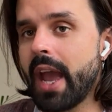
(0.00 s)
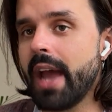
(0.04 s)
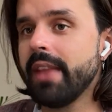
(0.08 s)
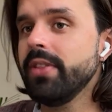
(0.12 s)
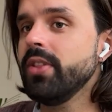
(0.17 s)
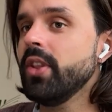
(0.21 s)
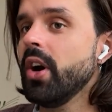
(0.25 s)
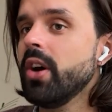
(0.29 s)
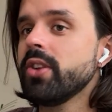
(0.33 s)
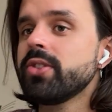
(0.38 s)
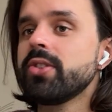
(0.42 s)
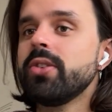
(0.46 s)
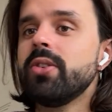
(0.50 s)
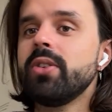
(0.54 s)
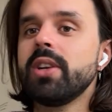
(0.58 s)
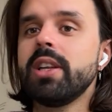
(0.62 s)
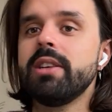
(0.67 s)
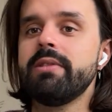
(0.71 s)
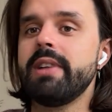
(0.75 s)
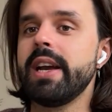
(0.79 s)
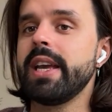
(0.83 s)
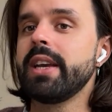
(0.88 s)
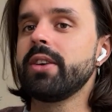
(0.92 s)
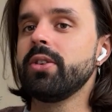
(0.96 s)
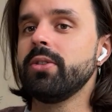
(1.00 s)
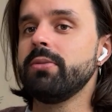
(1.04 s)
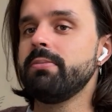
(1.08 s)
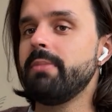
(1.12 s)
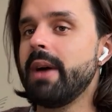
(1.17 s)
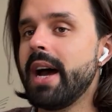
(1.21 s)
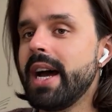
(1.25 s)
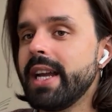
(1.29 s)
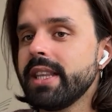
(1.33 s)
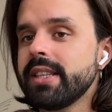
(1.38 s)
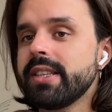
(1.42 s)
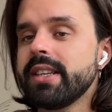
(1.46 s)
And not only like on
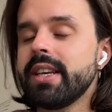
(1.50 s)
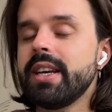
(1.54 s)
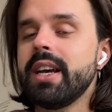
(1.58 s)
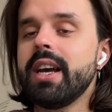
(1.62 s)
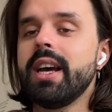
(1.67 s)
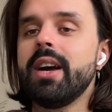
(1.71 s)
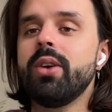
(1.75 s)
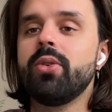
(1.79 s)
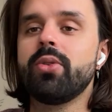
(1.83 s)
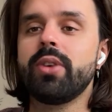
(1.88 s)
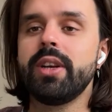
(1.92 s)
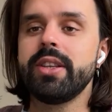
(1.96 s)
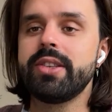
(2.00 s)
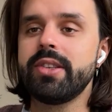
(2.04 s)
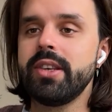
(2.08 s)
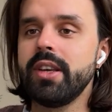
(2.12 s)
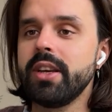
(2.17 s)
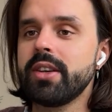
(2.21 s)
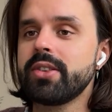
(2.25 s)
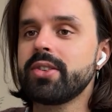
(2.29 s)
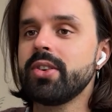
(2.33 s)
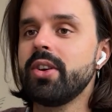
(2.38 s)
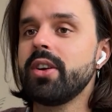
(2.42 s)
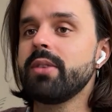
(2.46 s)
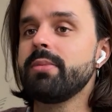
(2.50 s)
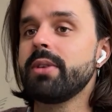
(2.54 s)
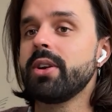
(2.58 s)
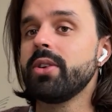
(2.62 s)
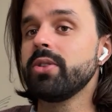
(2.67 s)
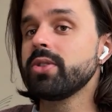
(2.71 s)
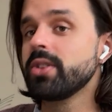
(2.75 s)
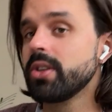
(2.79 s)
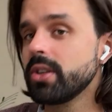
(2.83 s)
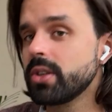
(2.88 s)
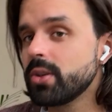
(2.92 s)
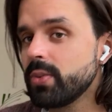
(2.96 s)
Meta or TikTok, but
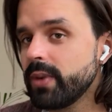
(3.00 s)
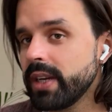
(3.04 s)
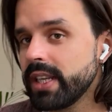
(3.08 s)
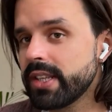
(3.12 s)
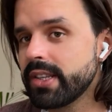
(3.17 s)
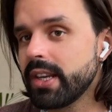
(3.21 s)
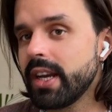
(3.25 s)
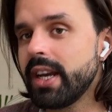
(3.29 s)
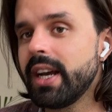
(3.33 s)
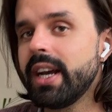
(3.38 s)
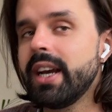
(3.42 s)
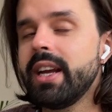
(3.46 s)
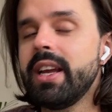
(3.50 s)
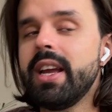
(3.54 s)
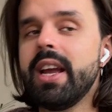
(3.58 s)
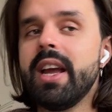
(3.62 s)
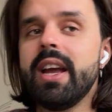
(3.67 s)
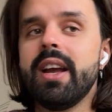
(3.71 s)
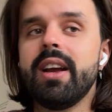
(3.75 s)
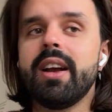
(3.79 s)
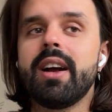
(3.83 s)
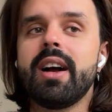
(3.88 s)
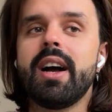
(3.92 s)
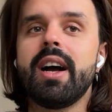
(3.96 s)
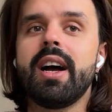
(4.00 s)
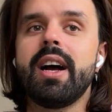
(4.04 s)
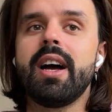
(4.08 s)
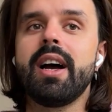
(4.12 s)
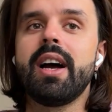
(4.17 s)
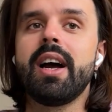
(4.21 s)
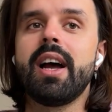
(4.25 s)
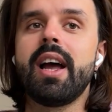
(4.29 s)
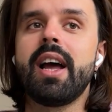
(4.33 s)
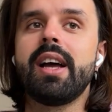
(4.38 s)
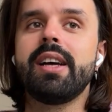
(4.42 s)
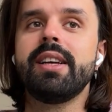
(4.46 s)
also Twitter.
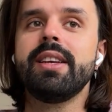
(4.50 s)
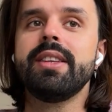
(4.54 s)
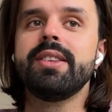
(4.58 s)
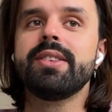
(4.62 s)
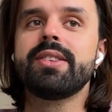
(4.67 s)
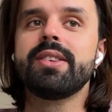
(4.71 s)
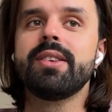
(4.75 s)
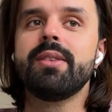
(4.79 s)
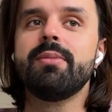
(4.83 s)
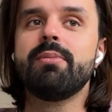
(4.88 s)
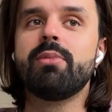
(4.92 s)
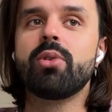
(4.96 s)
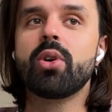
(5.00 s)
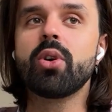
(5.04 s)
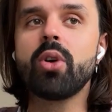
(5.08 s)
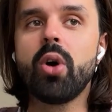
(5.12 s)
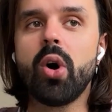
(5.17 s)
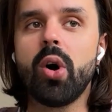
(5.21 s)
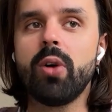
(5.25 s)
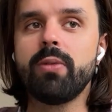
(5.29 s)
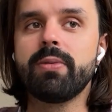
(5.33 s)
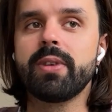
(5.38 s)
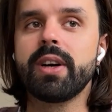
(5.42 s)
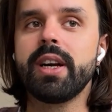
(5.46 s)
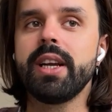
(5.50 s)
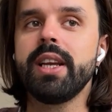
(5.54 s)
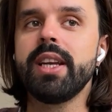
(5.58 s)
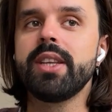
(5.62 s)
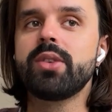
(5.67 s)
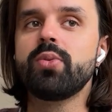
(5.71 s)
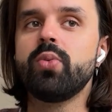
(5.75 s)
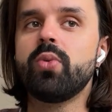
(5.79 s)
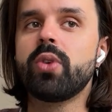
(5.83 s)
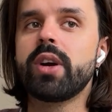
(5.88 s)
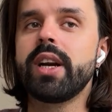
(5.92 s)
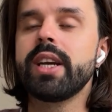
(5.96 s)
Moreover,
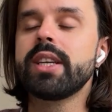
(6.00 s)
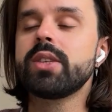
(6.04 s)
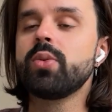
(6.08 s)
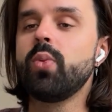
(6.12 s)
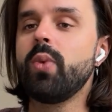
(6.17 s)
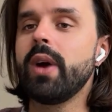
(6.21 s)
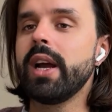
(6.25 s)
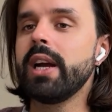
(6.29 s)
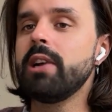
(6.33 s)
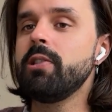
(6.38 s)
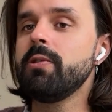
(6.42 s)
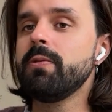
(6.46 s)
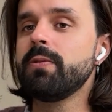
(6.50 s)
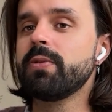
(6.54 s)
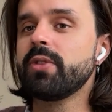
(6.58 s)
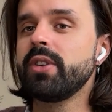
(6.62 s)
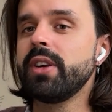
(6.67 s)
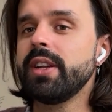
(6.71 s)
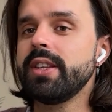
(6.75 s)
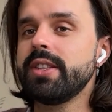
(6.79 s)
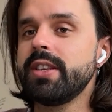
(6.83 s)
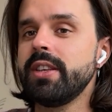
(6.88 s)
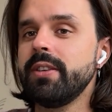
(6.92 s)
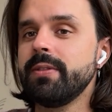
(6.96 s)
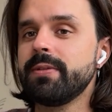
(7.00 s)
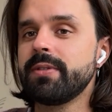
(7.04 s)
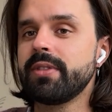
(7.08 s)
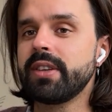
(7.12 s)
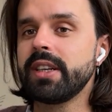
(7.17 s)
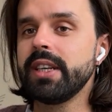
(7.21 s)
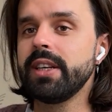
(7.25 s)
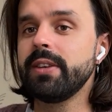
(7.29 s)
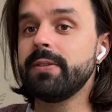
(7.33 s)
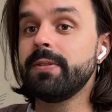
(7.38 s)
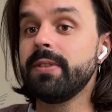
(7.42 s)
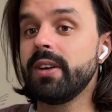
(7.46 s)
it worked well for
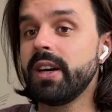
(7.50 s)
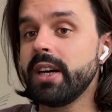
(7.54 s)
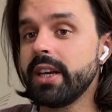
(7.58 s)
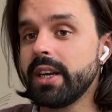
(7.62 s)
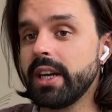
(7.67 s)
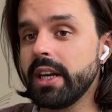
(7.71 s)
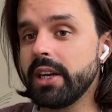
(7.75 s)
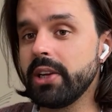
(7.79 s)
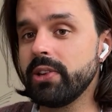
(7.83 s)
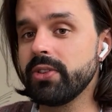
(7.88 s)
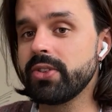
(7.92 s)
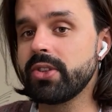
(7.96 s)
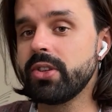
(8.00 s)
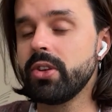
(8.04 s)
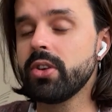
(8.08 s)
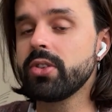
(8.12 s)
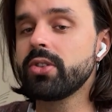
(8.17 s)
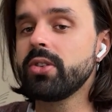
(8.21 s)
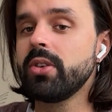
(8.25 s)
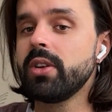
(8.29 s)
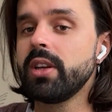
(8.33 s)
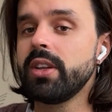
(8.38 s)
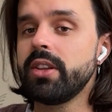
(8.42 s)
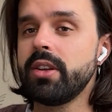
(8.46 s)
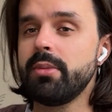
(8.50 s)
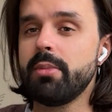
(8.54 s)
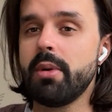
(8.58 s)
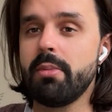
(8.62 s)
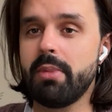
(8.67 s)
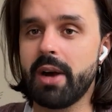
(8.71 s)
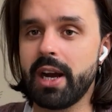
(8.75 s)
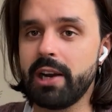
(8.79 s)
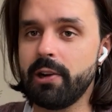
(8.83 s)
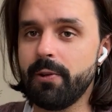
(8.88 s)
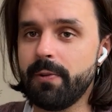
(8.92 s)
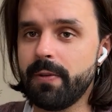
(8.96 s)
different funnels, not only the
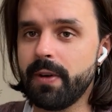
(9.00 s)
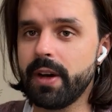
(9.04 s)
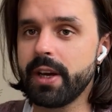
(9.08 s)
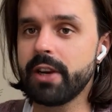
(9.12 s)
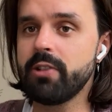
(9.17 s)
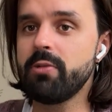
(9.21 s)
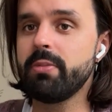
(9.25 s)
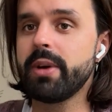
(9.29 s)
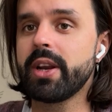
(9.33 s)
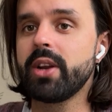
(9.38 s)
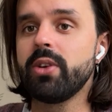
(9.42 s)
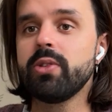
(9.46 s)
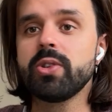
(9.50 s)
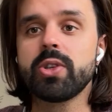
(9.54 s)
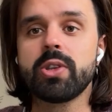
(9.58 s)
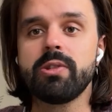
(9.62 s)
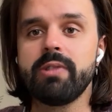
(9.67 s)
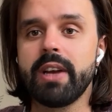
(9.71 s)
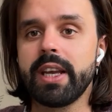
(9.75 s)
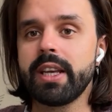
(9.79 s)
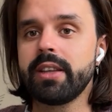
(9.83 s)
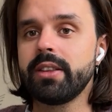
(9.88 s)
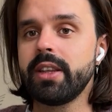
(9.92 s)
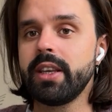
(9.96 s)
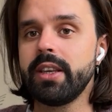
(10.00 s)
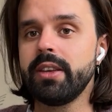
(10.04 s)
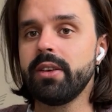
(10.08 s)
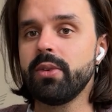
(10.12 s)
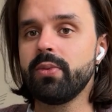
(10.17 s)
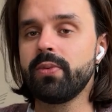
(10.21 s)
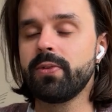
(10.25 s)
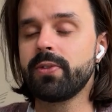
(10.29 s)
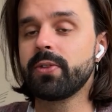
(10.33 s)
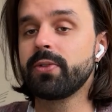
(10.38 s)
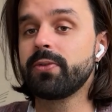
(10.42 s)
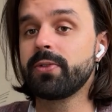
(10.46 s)
mobile funnel, but also like
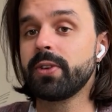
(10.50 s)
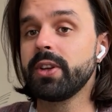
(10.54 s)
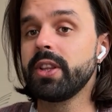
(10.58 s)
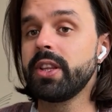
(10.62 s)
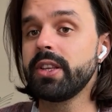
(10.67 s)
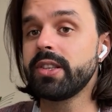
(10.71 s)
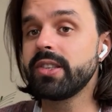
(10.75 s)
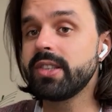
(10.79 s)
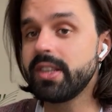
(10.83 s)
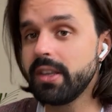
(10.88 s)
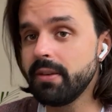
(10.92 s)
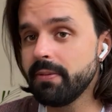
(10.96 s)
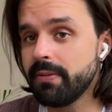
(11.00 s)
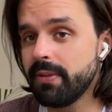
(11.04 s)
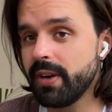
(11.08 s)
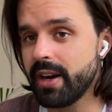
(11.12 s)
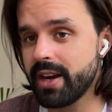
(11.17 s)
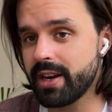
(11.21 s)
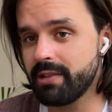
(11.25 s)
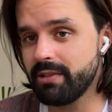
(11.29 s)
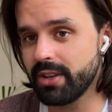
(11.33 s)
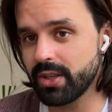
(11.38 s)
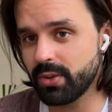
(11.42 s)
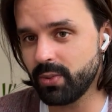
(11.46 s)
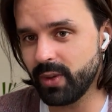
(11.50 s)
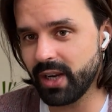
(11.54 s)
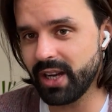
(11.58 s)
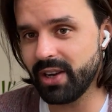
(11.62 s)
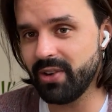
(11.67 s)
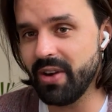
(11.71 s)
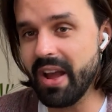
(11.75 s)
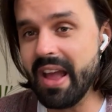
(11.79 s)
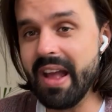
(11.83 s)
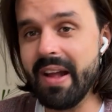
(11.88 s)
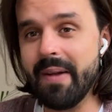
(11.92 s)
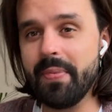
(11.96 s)
for the Steam funnel as
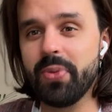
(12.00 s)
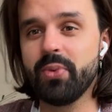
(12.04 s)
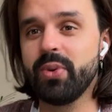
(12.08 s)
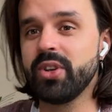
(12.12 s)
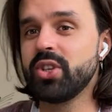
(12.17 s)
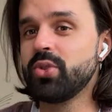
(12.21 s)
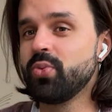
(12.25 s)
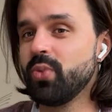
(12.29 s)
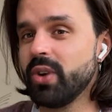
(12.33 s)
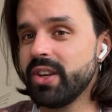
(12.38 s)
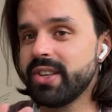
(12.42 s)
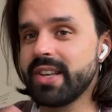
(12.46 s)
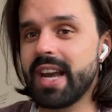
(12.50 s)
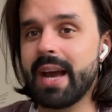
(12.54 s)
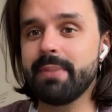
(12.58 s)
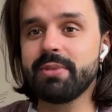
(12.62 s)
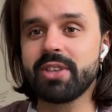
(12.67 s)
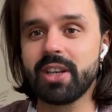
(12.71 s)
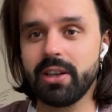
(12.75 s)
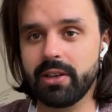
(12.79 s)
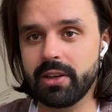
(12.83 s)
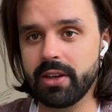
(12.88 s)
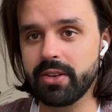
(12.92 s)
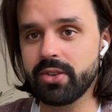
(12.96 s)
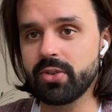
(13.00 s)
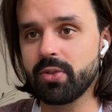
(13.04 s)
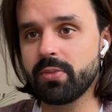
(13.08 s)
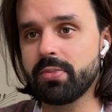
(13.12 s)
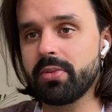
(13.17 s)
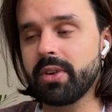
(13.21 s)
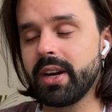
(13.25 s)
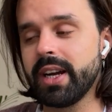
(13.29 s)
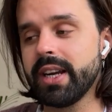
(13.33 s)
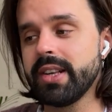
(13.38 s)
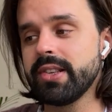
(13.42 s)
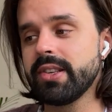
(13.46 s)
well, which was absolutely
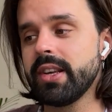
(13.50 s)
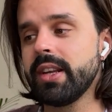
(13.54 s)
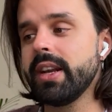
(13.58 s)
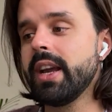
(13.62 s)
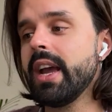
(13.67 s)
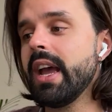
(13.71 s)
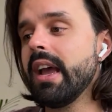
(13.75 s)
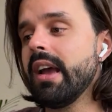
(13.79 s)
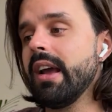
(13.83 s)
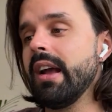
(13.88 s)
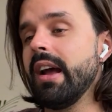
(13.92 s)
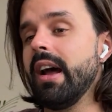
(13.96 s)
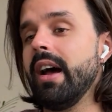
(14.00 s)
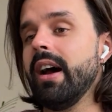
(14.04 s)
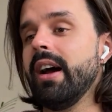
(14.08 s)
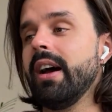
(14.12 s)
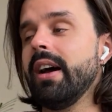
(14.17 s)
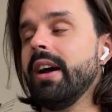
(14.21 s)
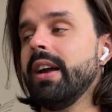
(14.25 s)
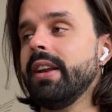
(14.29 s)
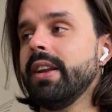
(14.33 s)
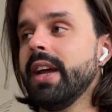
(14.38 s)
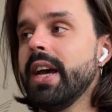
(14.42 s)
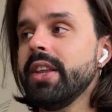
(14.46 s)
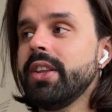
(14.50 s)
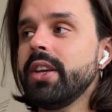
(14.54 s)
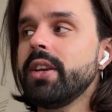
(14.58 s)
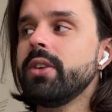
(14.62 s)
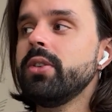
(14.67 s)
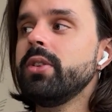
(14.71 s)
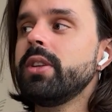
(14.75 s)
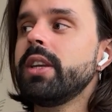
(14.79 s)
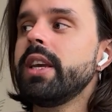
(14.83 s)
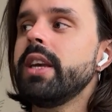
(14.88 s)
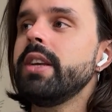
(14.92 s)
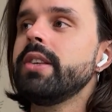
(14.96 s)
surprising. Another
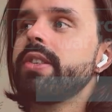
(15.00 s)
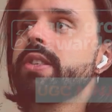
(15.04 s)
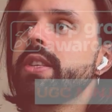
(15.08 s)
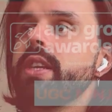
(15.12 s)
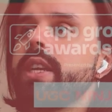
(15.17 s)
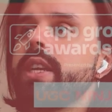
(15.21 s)
good case